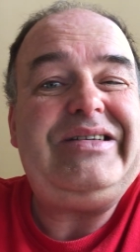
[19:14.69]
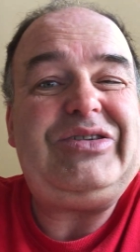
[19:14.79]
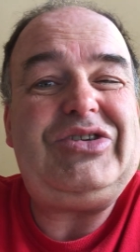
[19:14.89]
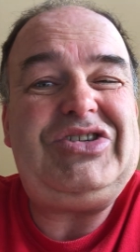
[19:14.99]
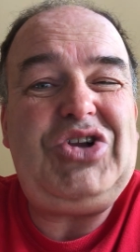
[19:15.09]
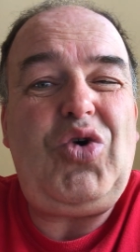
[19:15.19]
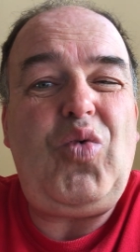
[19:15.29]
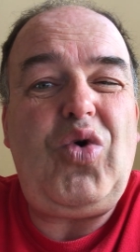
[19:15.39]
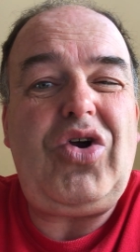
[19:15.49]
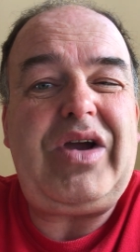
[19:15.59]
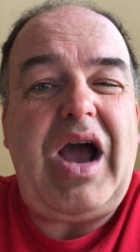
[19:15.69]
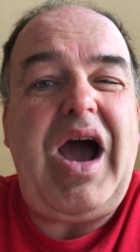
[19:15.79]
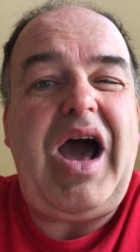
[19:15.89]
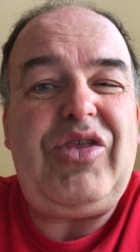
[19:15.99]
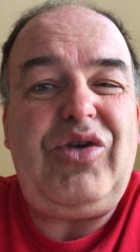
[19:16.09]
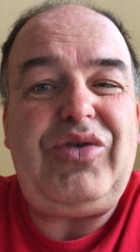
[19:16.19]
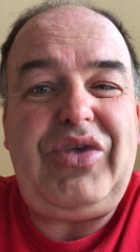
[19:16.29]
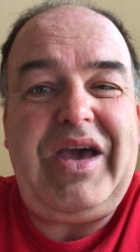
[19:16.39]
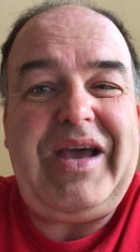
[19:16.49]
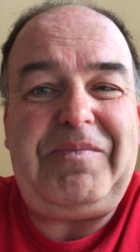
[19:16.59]
So there's no work other
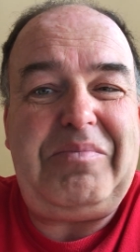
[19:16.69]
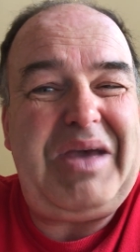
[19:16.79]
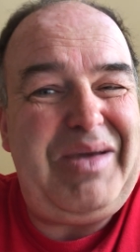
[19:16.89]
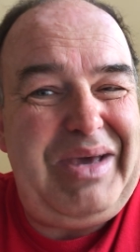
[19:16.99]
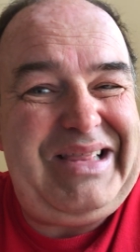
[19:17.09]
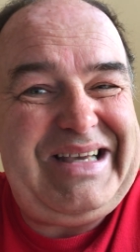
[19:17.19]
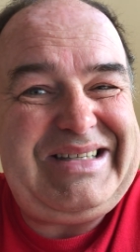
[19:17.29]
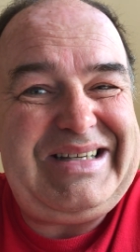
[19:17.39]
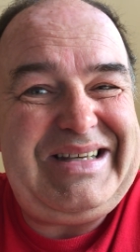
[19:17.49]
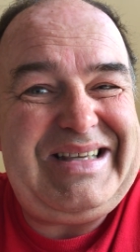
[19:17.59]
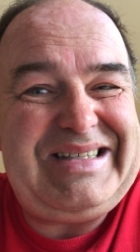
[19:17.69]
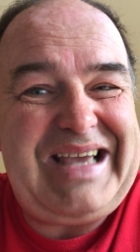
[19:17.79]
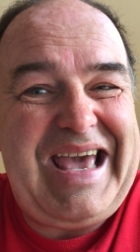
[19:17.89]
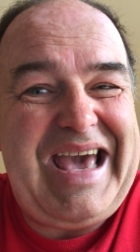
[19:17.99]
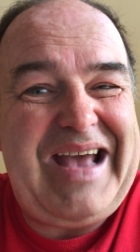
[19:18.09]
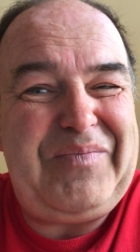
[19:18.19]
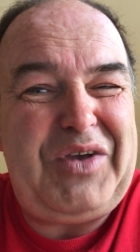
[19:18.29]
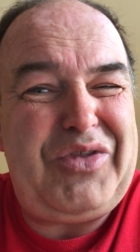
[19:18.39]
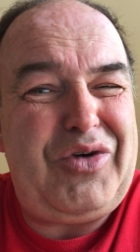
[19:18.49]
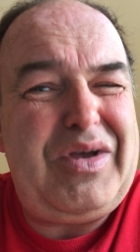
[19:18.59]
than maybe listen to this again,
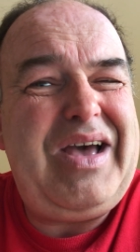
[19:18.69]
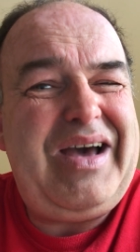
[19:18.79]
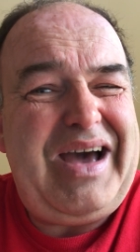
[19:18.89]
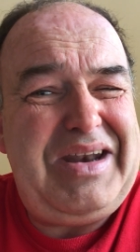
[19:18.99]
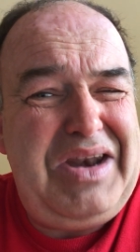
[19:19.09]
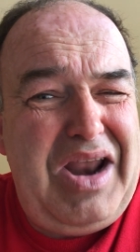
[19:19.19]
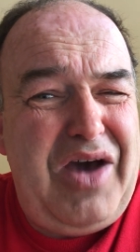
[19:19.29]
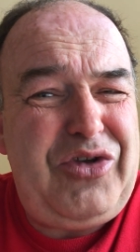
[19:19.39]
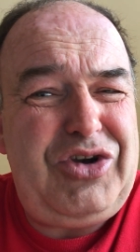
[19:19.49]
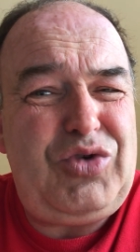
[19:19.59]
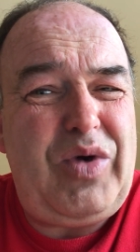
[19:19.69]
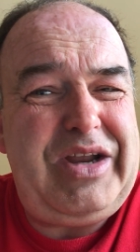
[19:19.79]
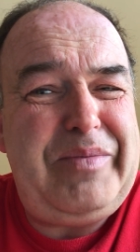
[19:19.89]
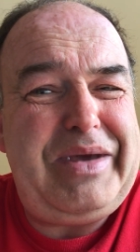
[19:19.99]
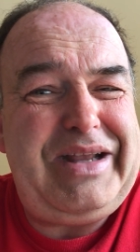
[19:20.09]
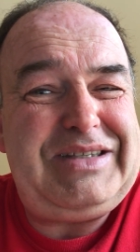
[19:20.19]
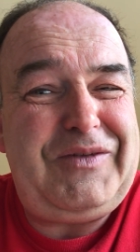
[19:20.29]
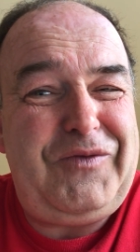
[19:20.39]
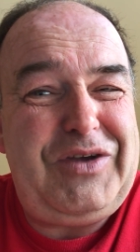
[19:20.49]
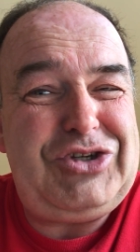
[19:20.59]
although another 20 minutes
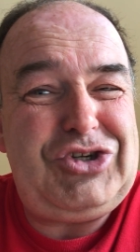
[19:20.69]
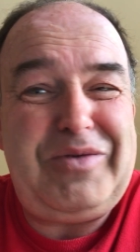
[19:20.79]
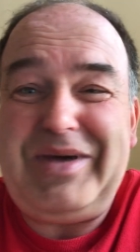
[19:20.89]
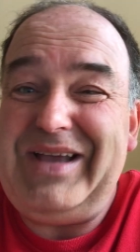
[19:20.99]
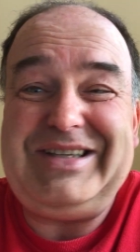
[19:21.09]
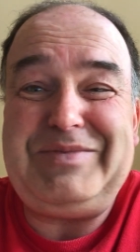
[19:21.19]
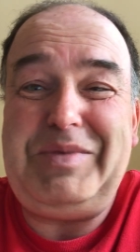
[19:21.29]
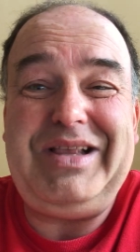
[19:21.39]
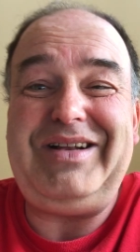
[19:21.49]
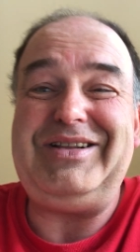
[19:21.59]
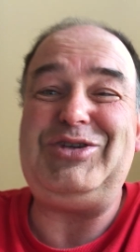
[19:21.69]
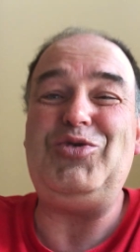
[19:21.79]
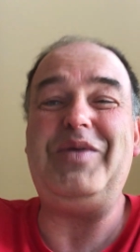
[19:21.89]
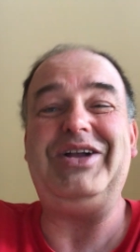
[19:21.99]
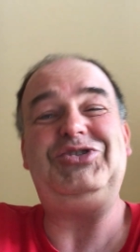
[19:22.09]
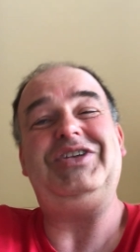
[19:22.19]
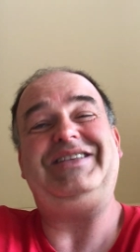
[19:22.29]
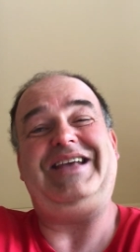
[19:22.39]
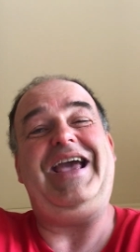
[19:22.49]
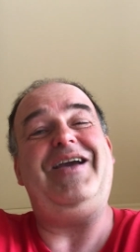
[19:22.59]
of Fischer might just be a little too much to
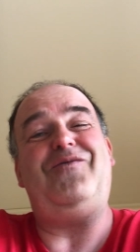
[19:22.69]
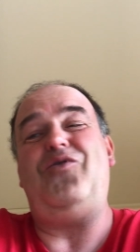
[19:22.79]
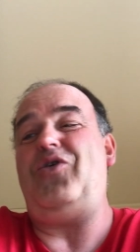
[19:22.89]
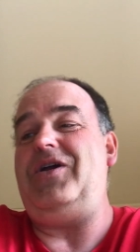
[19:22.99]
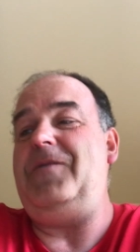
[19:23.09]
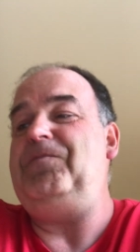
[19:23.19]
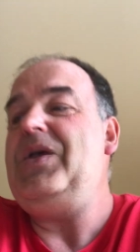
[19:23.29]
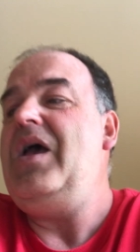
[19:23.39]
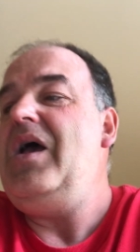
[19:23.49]
take for you.